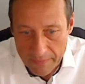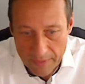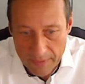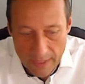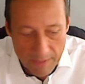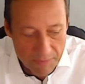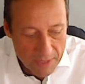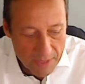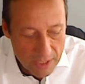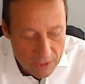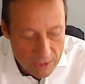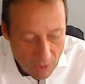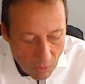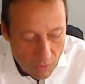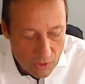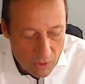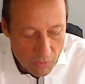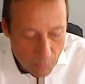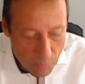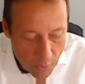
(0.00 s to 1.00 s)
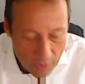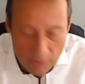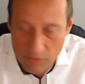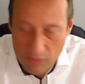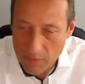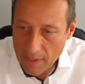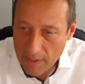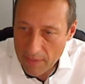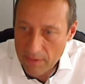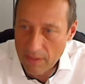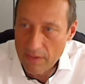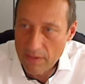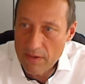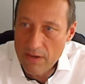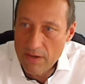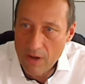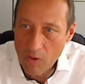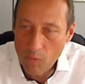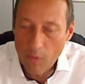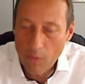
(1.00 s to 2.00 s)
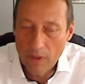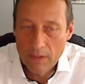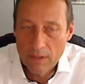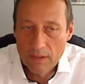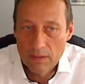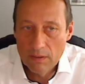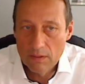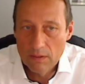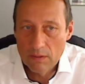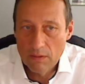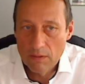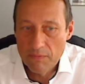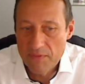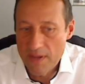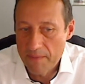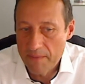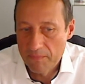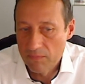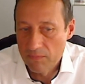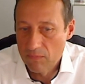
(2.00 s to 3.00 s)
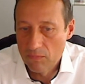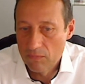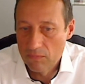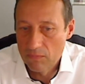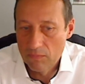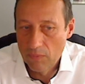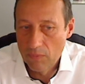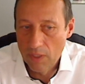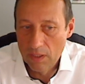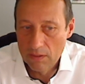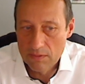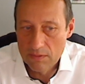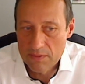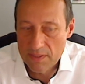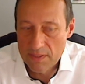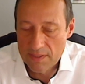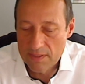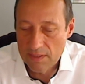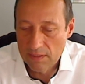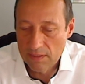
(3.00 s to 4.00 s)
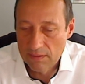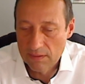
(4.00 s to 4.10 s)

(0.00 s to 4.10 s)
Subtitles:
If they don't work together, no one of them will succeed.